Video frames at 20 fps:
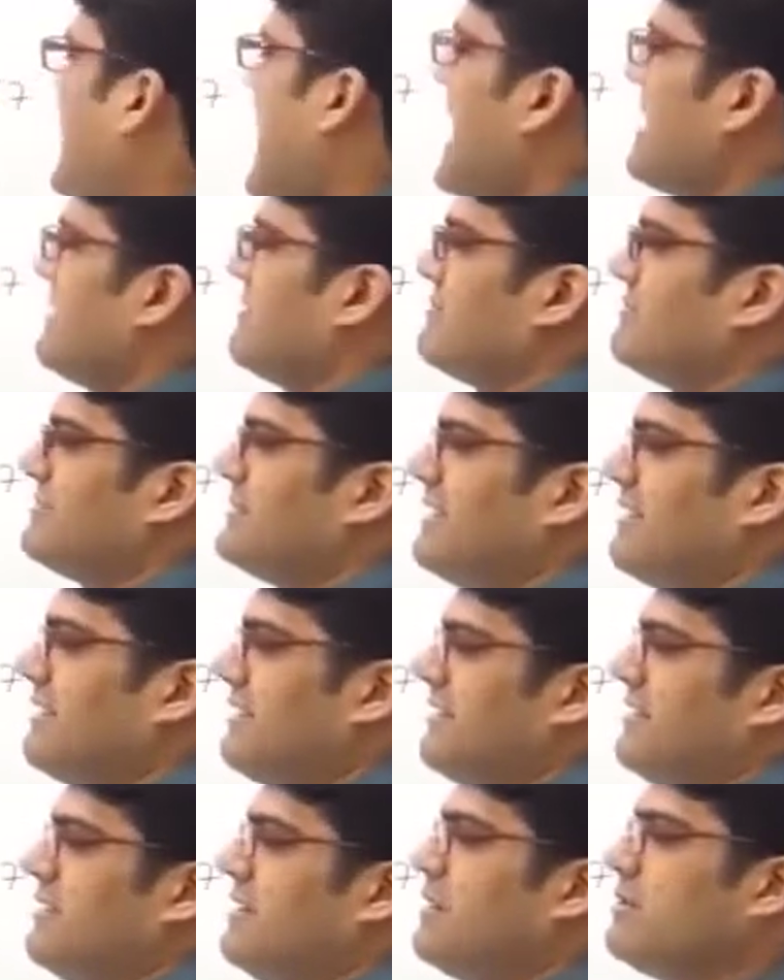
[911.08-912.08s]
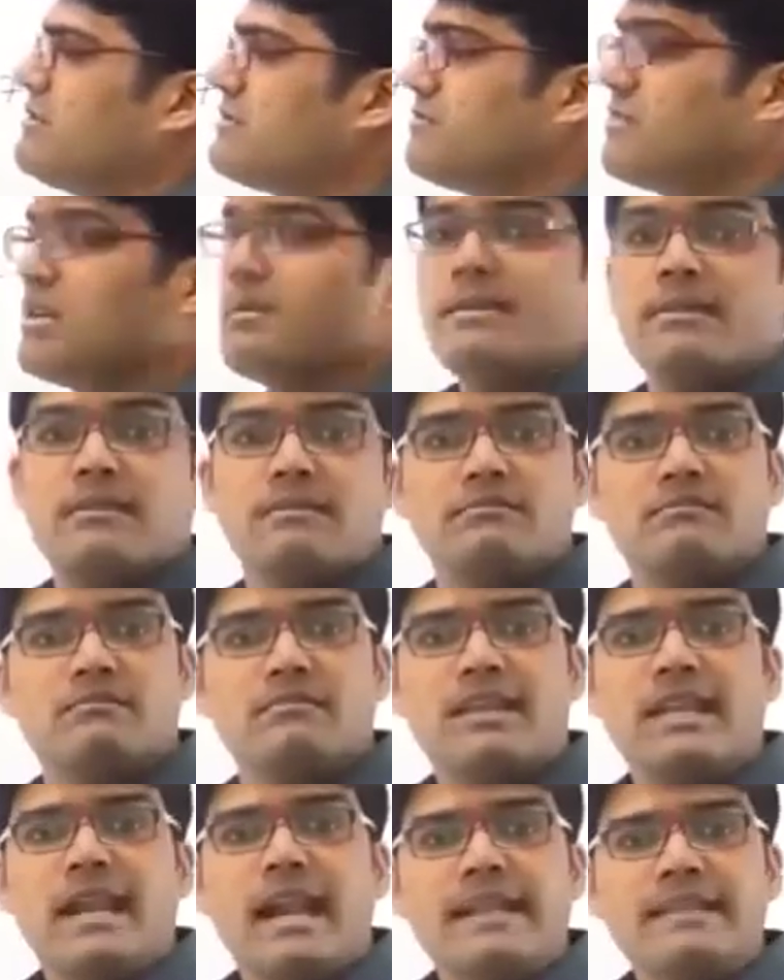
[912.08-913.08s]
can. So maybe
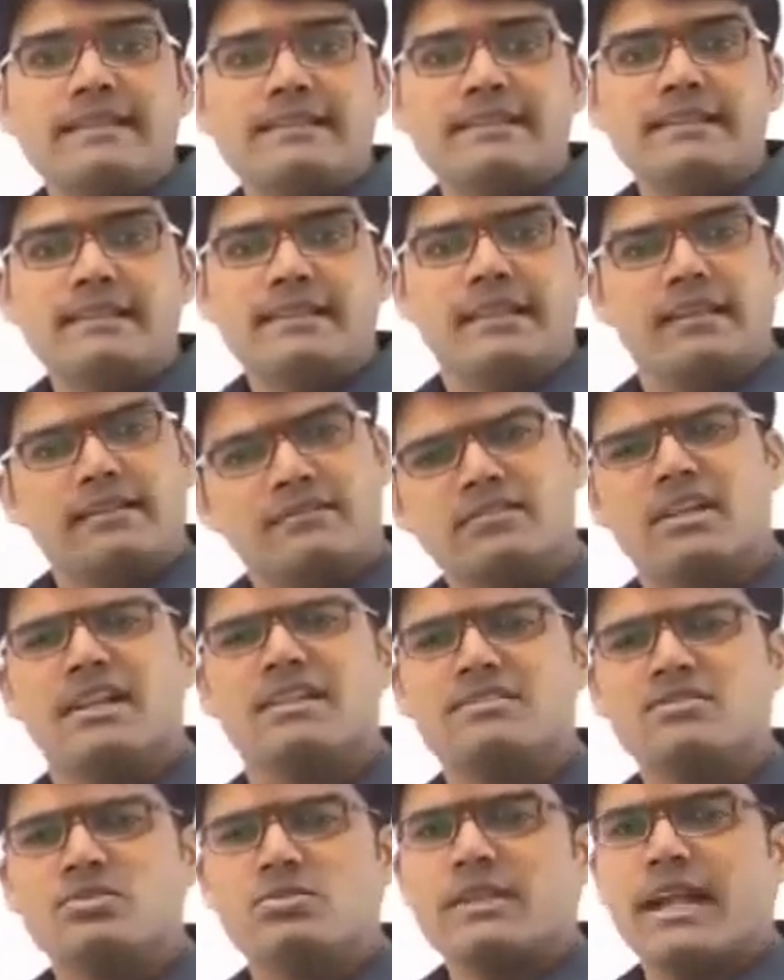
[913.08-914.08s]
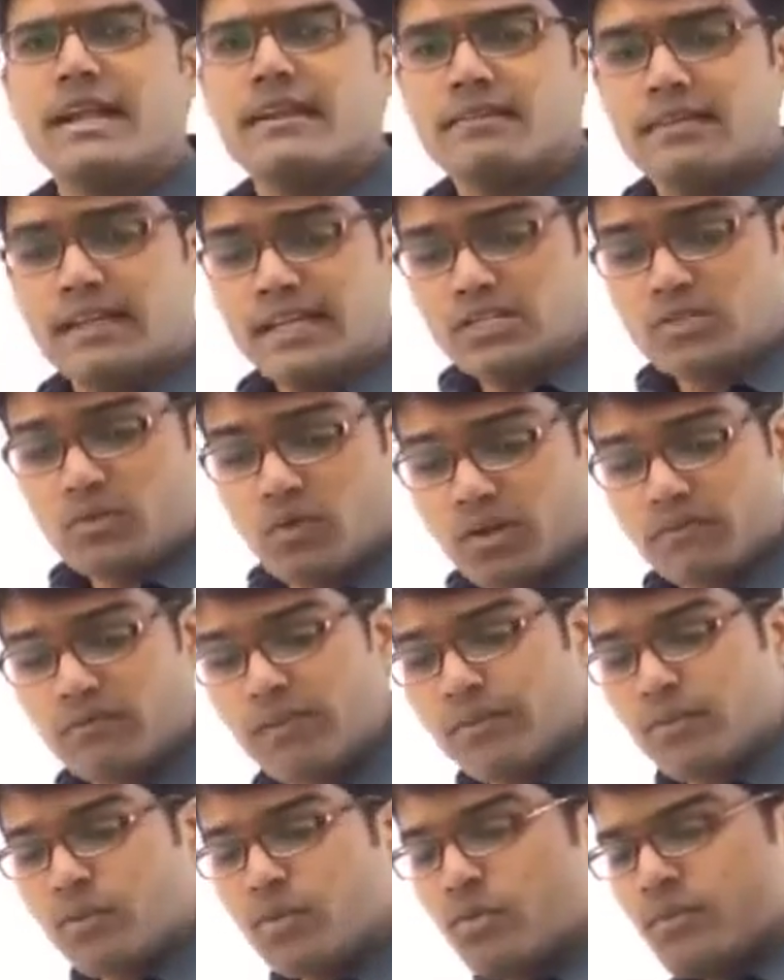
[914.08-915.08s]
we are adding C here. So let's do that, right? So what
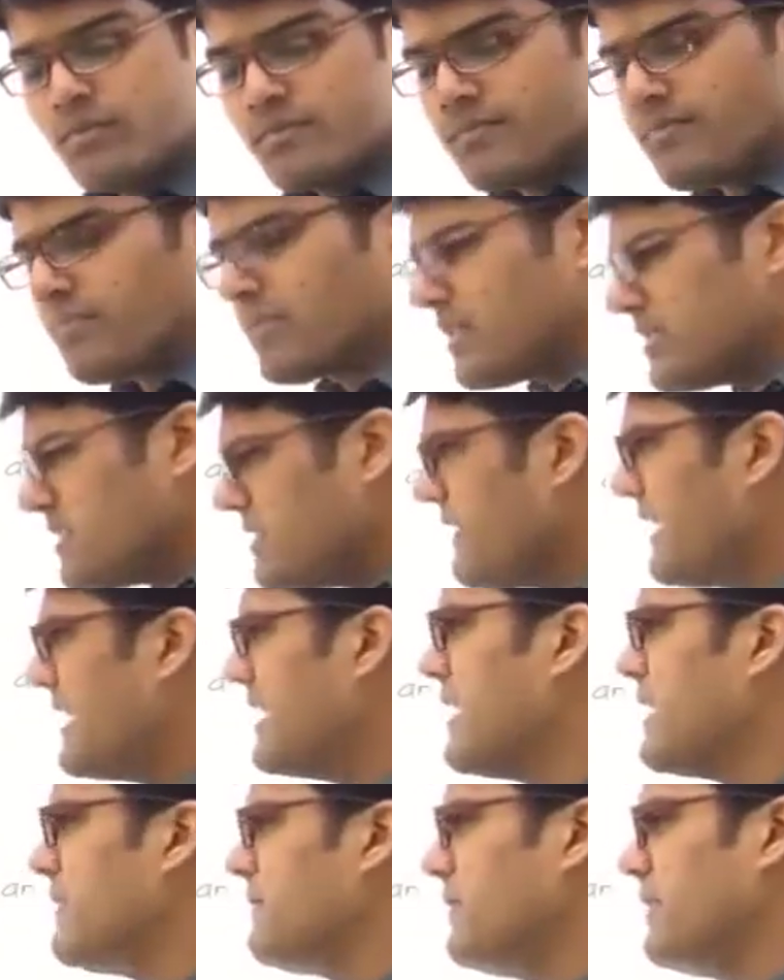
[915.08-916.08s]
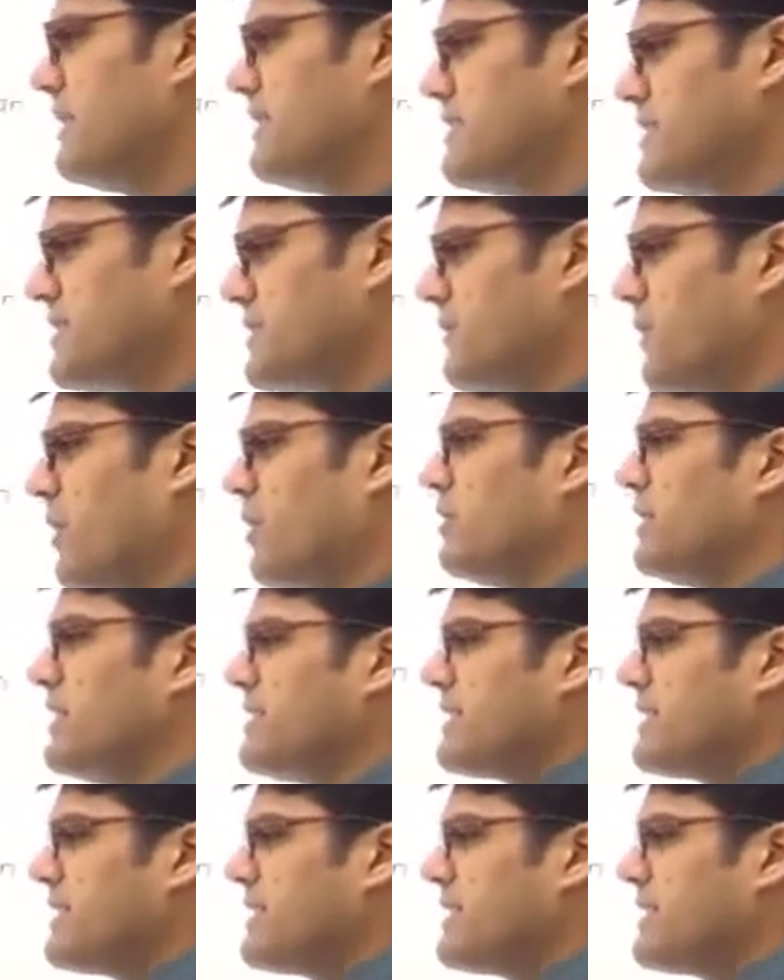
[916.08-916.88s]
will you do? See very carefully. Just follow the